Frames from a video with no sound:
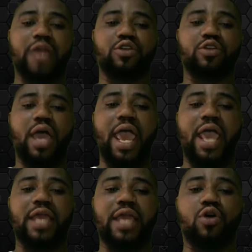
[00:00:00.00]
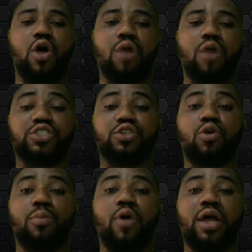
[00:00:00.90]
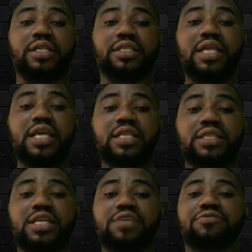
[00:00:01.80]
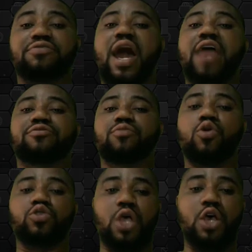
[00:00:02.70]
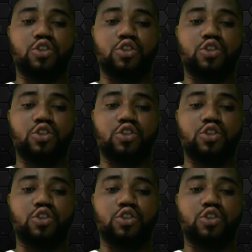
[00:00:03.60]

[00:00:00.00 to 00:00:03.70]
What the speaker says: and your n becomes 0.335 moles.